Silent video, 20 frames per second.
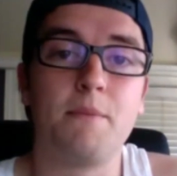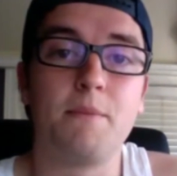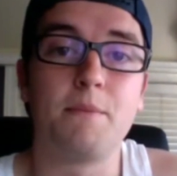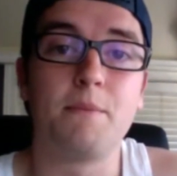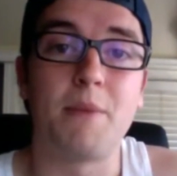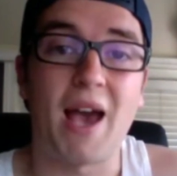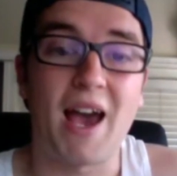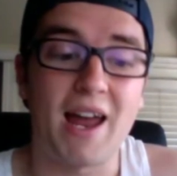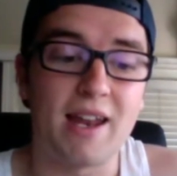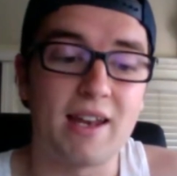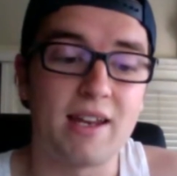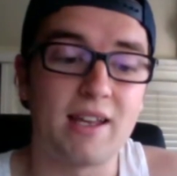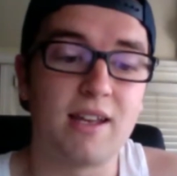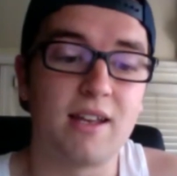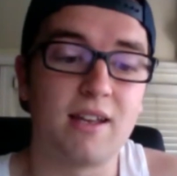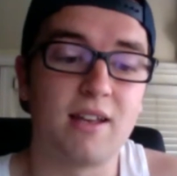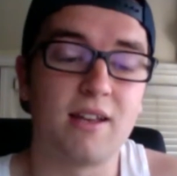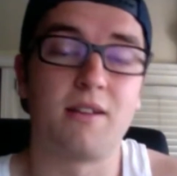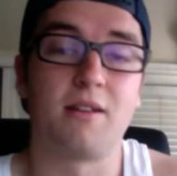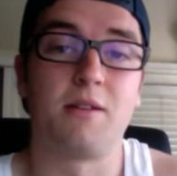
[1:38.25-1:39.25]

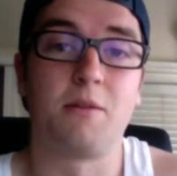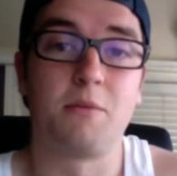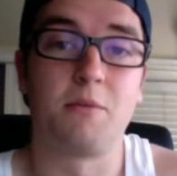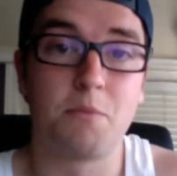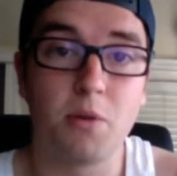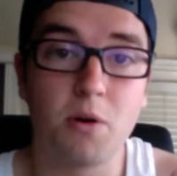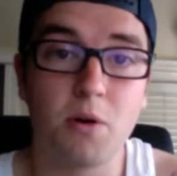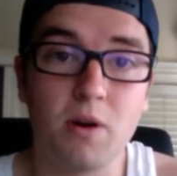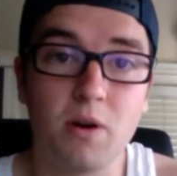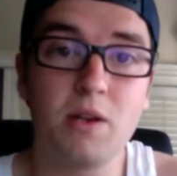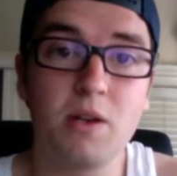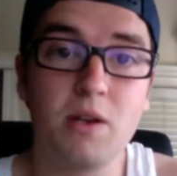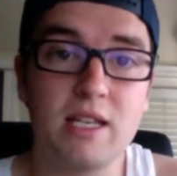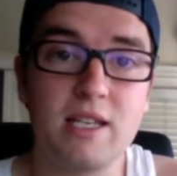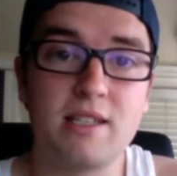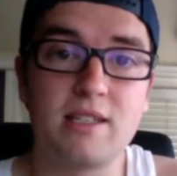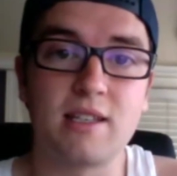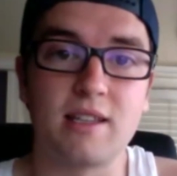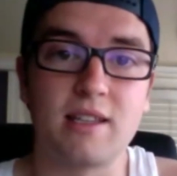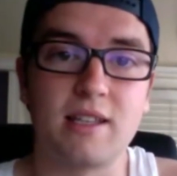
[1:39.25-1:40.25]
batting pretty
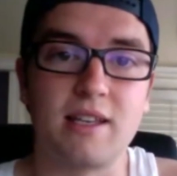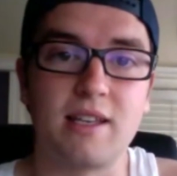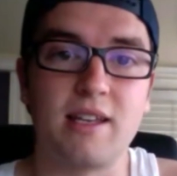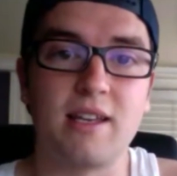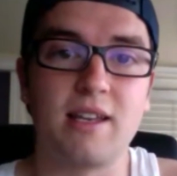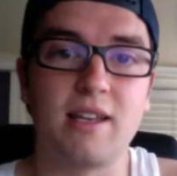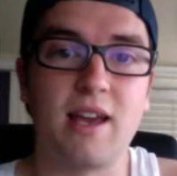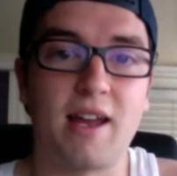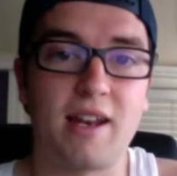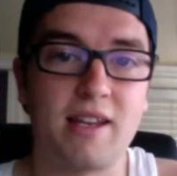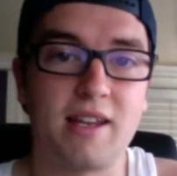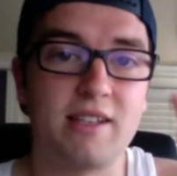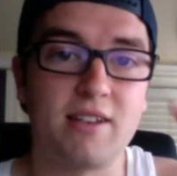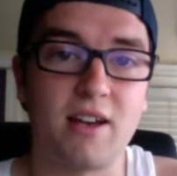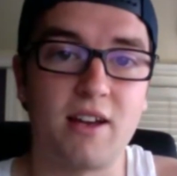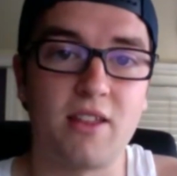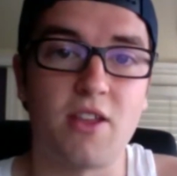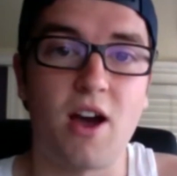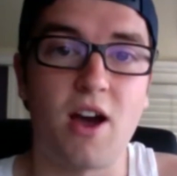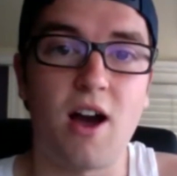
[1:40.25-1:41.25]
decently, and he's
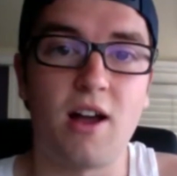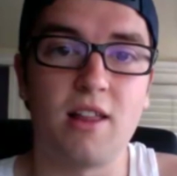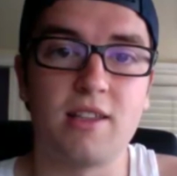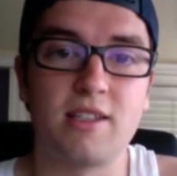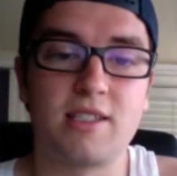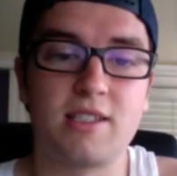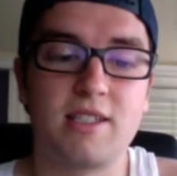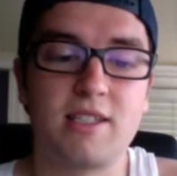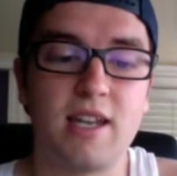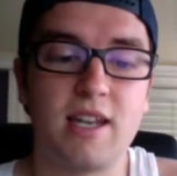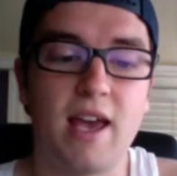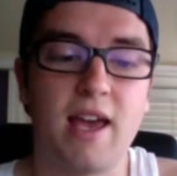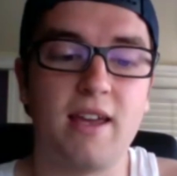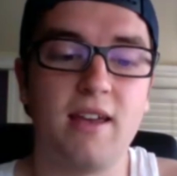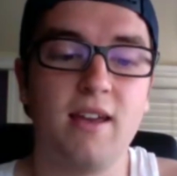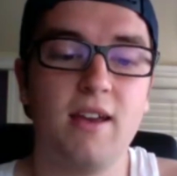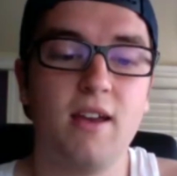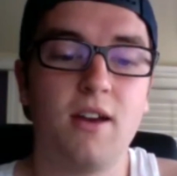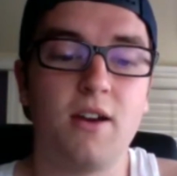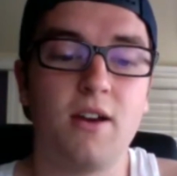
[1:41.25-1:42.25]
on the hot list today,
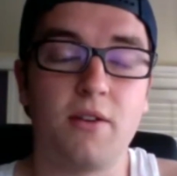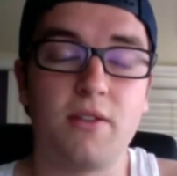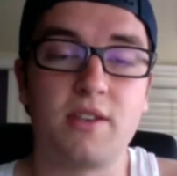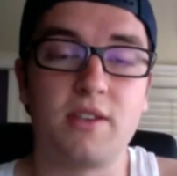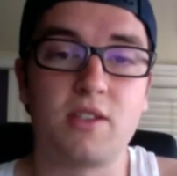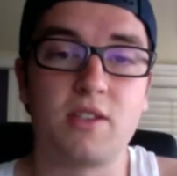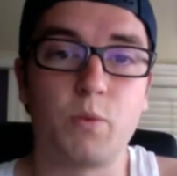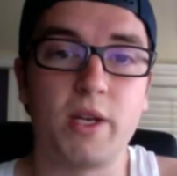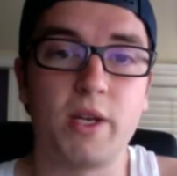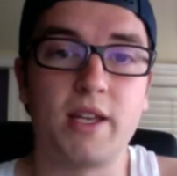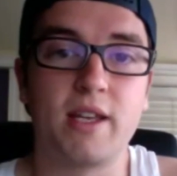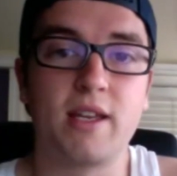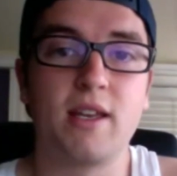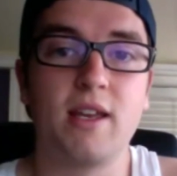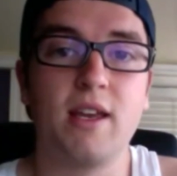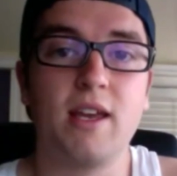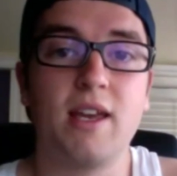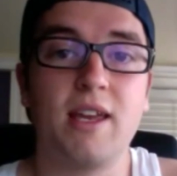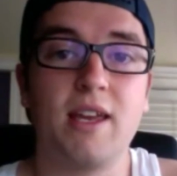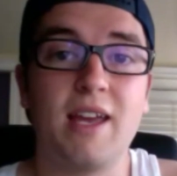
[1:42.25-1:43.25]
or this week.
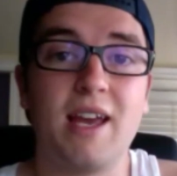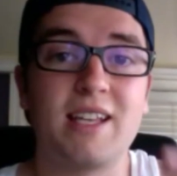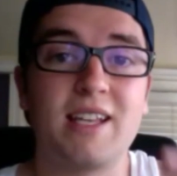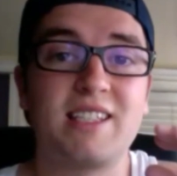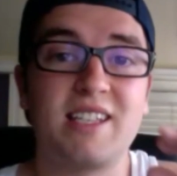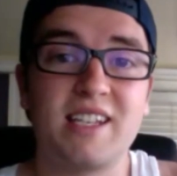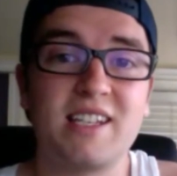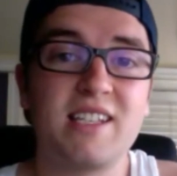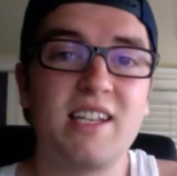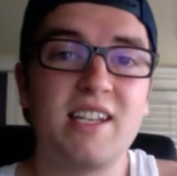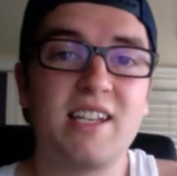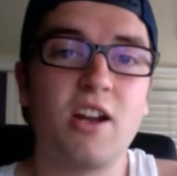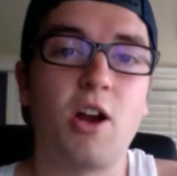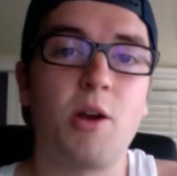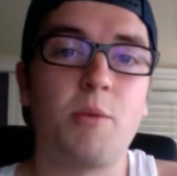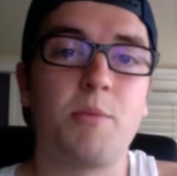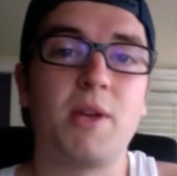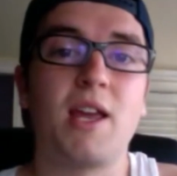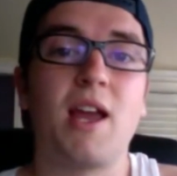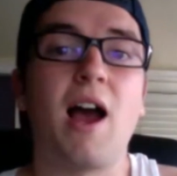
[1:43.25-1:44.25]
He has sixteen R
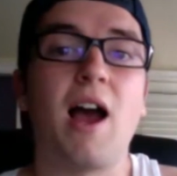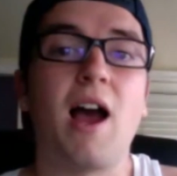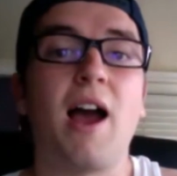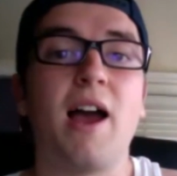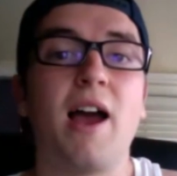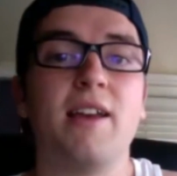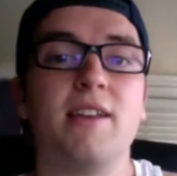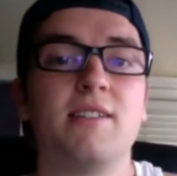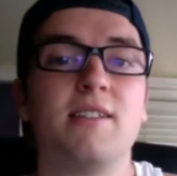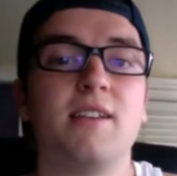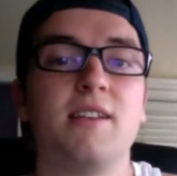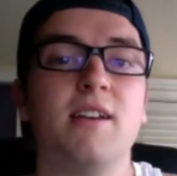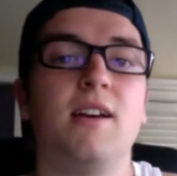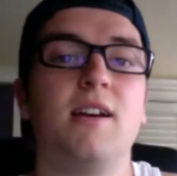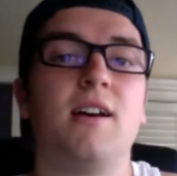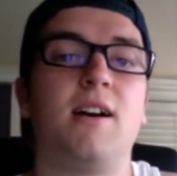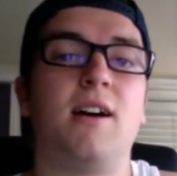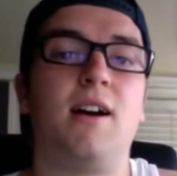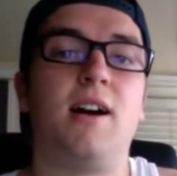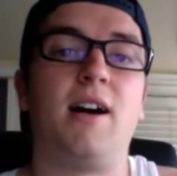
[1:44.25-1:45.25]
B Is
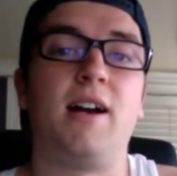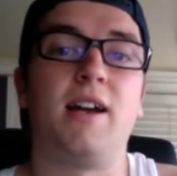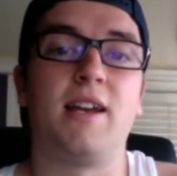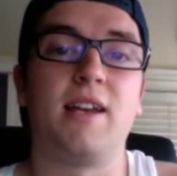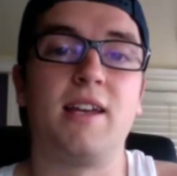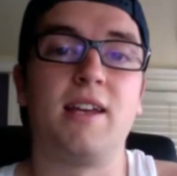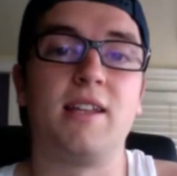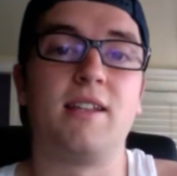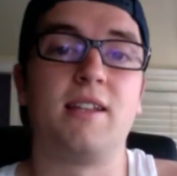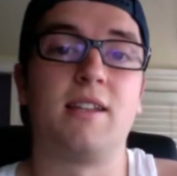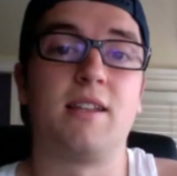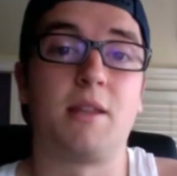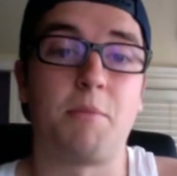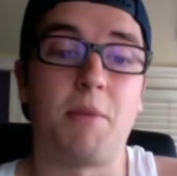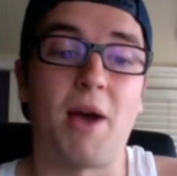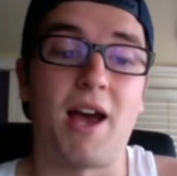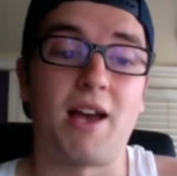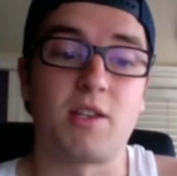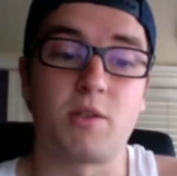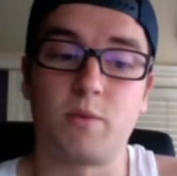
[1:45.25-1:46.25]
uh, in the
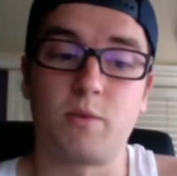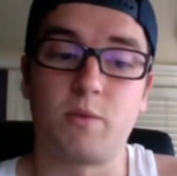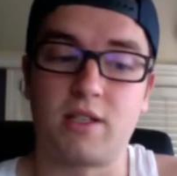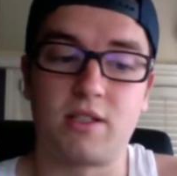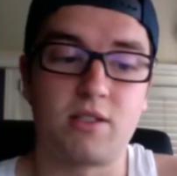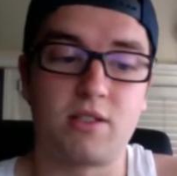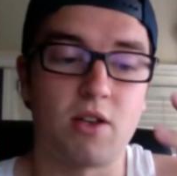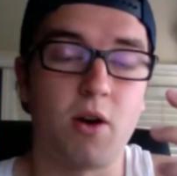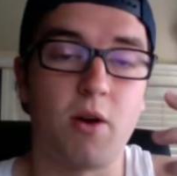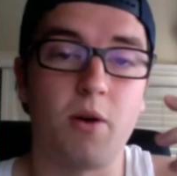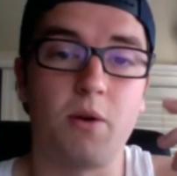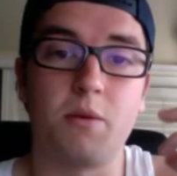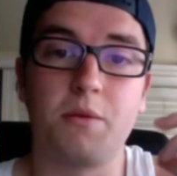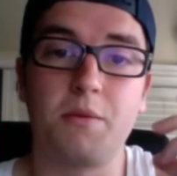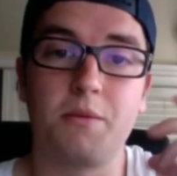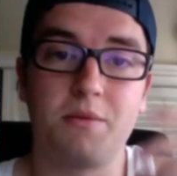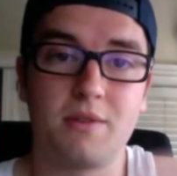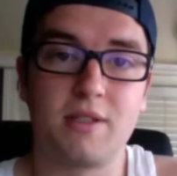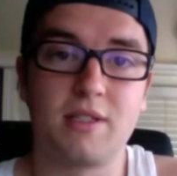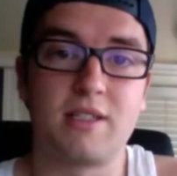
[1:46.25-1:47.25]
past week, so
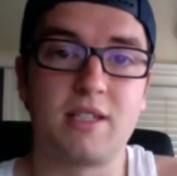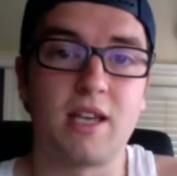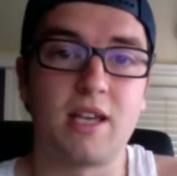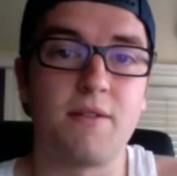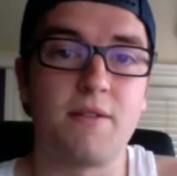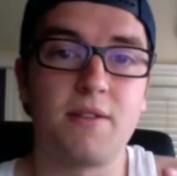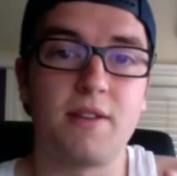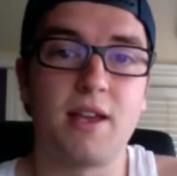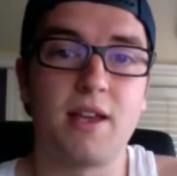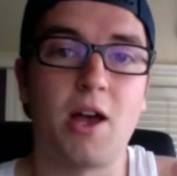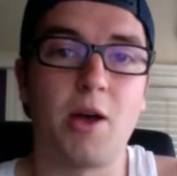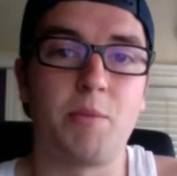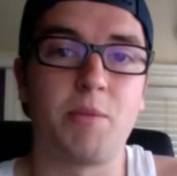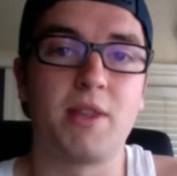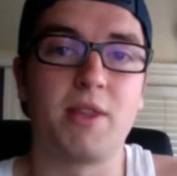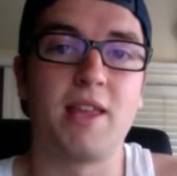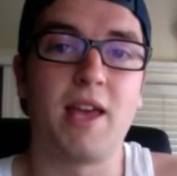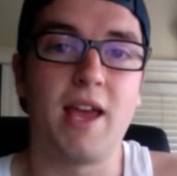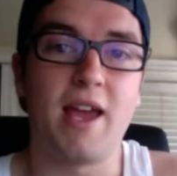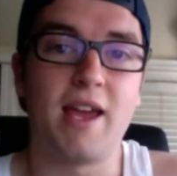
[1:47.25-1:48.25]
definitely
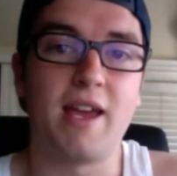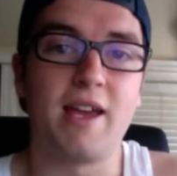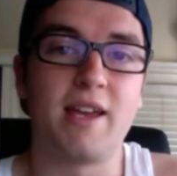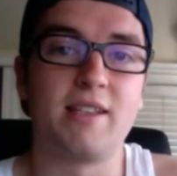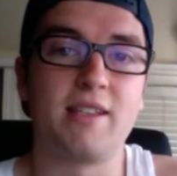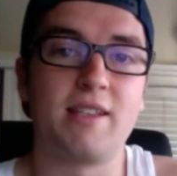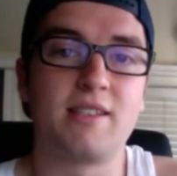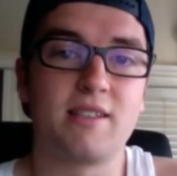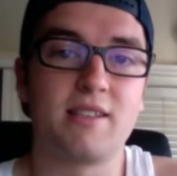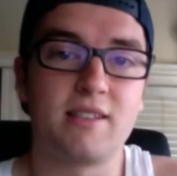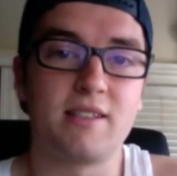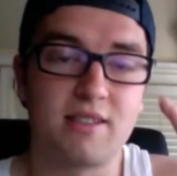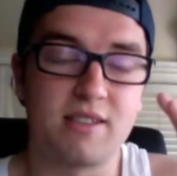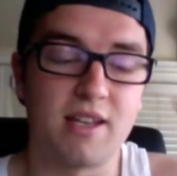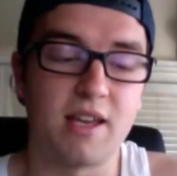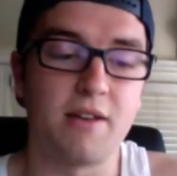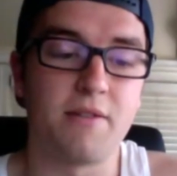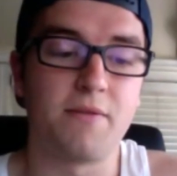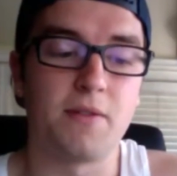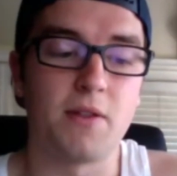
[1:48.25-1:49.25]
helping the A's
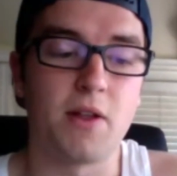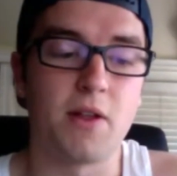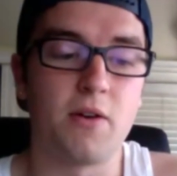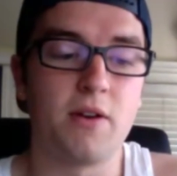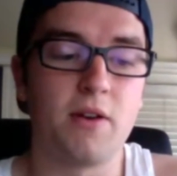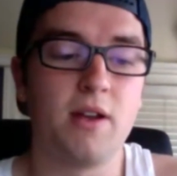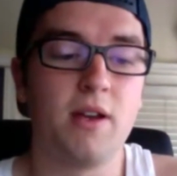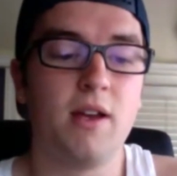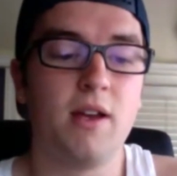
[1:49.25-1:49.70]
stay afloat.